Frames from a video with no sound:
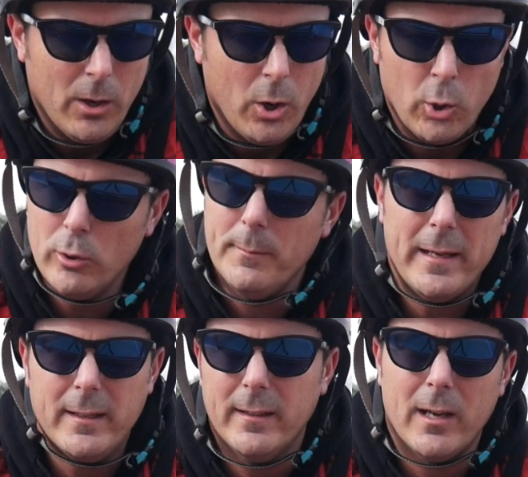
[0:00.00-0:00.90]
aren't
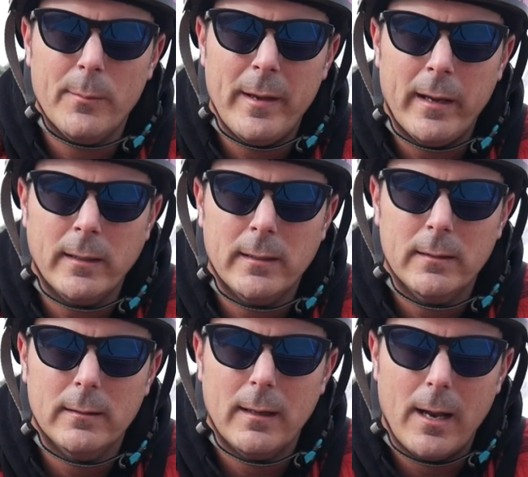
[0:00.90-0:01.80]
making a comeback.
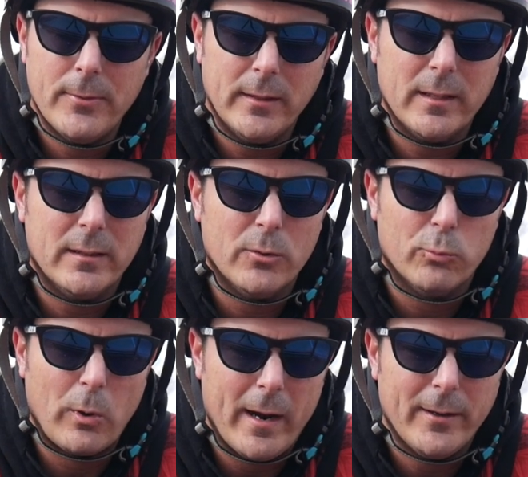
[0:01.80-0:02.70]
I think that the
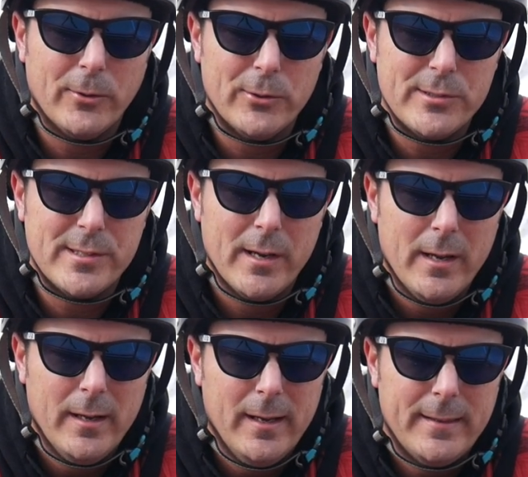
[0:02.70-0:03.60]
riders
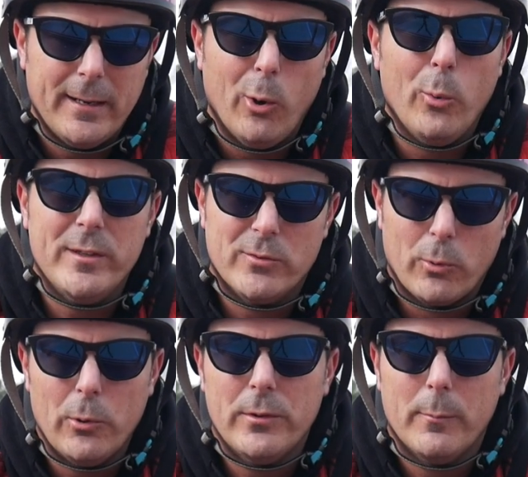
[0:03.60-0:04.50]
that always
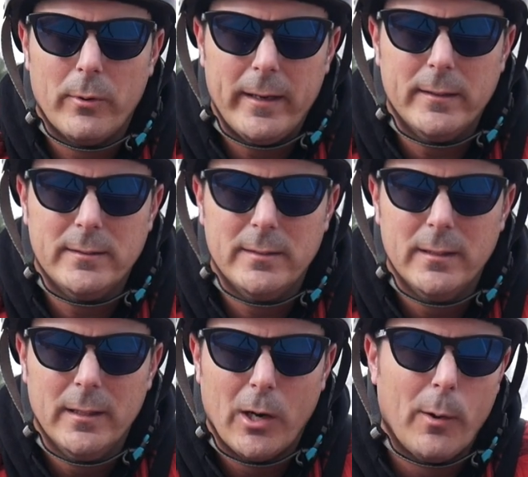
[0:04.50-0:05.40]
rode the brakes
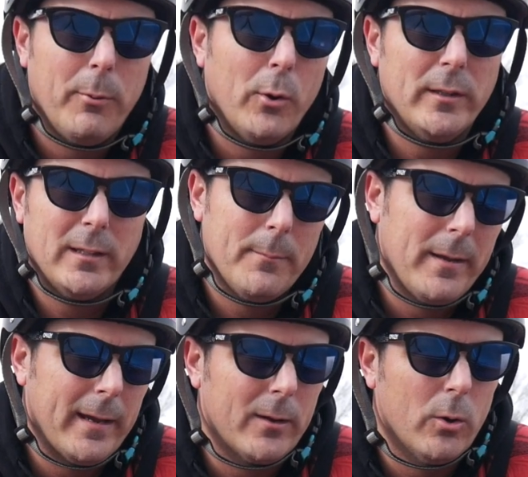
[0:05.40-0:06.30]
are putting them
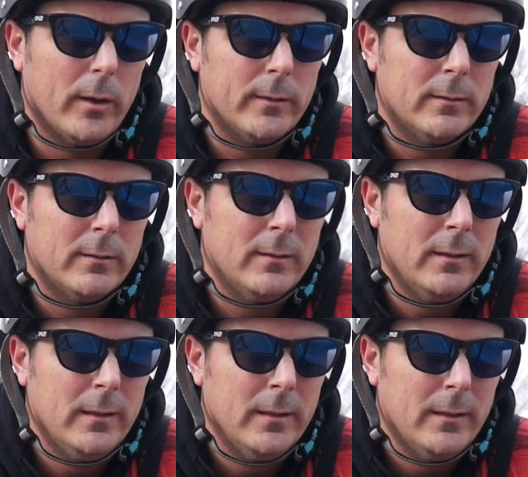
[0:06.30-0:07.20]
back on.
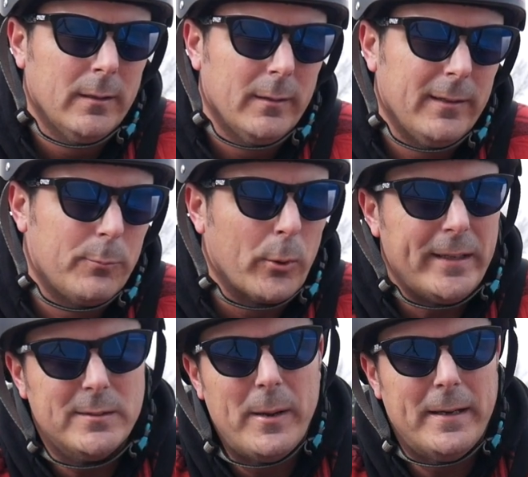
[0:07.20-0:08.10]
If
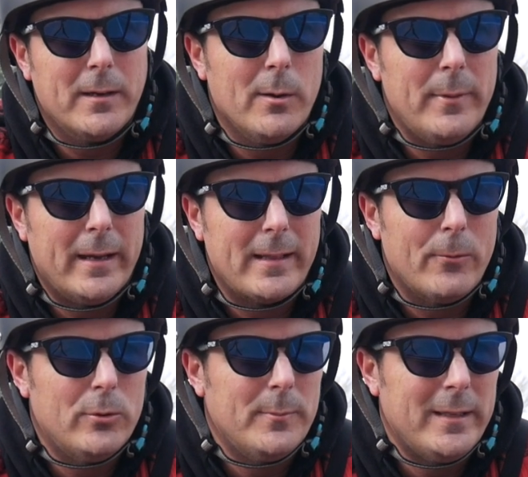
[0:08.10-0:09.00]
brakes made a comeback,
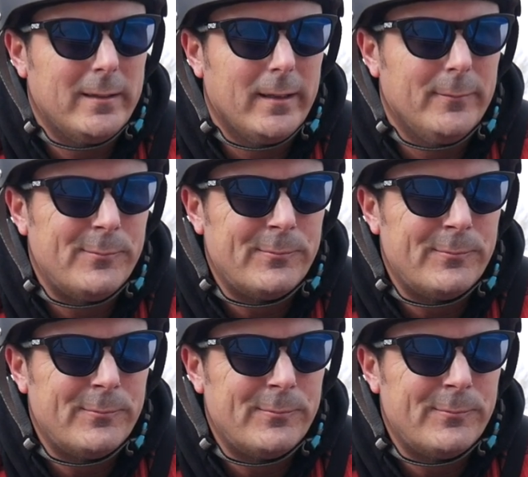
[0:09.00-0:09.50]
that would mean that